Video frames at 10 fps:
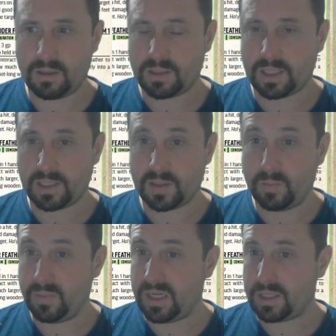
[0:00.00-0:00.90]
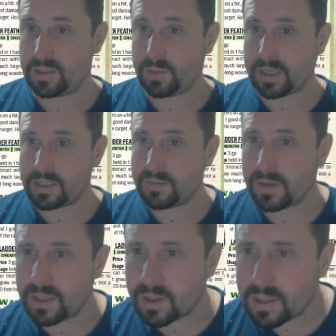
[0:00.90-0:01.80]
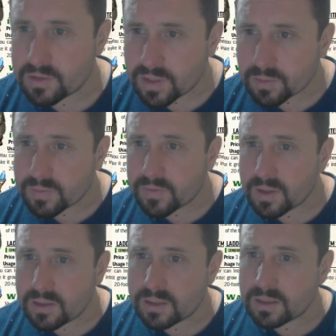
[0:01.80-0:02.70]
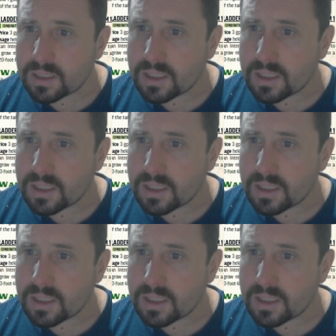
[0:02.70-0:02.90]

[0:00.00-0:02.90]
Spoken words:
takes a minute to activate. You can interact with the filler.